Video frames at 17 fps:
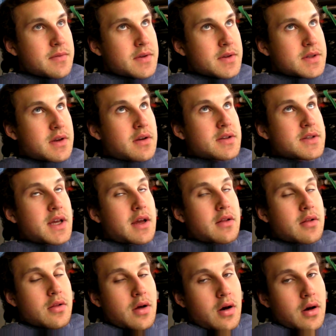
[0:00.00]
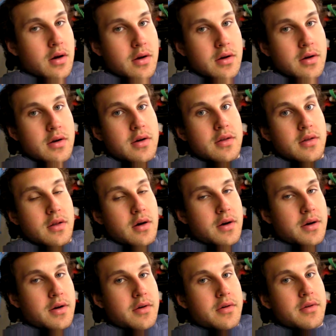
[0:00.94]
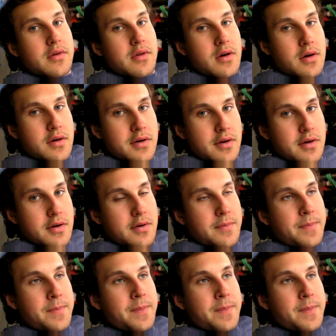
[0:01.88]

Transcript: It's going to take longer and longer and longer.